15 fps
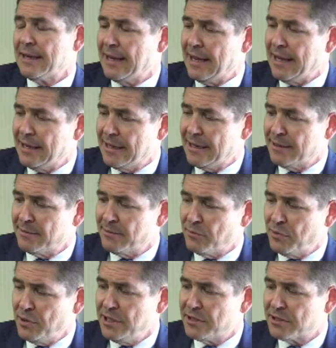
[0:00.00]

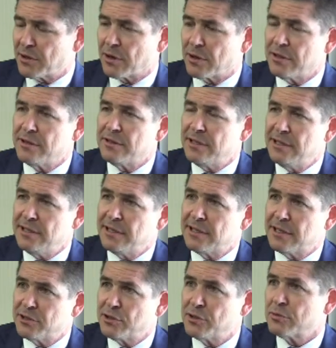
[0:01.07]
and we started the
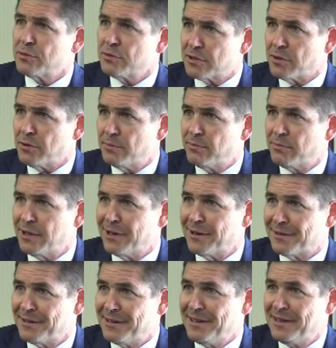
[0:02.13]
uh, children's home
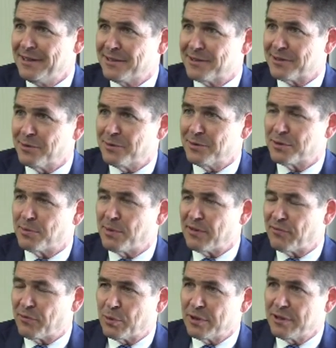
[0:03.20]
there. So there's
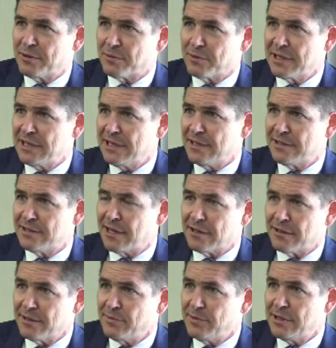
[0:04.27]
about 43 kids
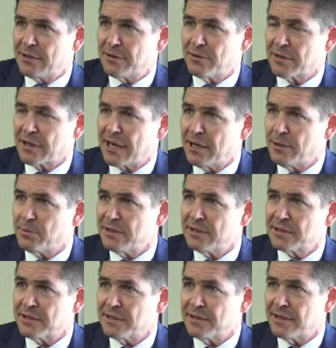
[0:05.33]
now living there on
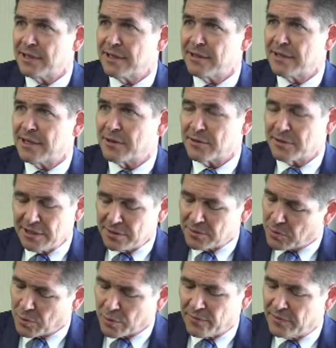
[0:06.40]
campus and uh, that are either
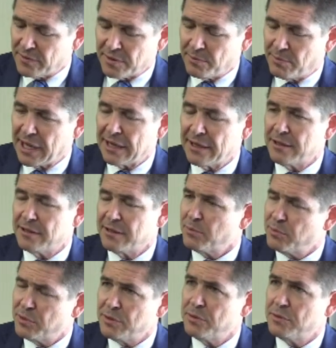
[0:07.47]
orphaned, abandoned,
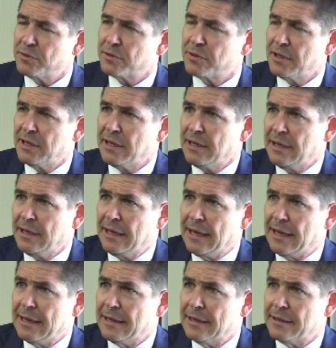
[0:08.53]
abused.
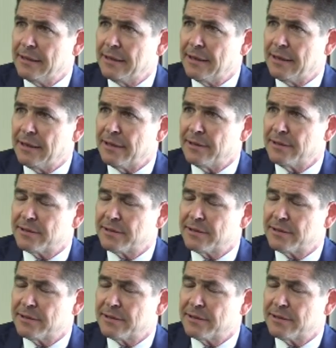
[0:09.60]
And uh,